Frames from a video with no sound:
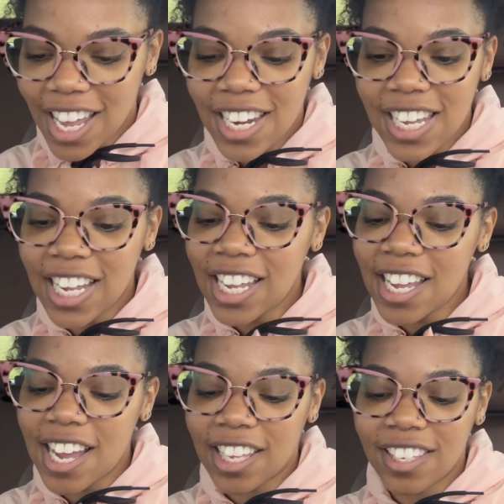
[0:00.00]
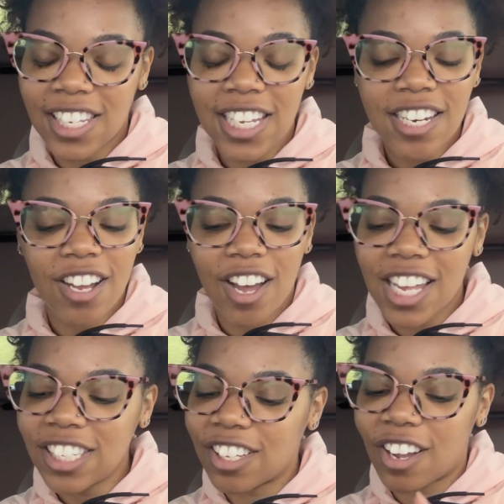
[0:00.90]

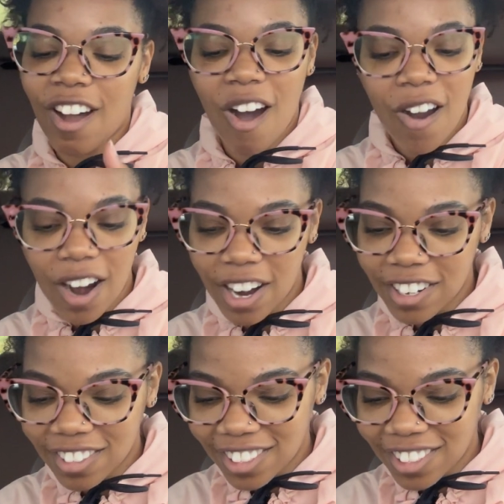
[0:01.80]
It's the car,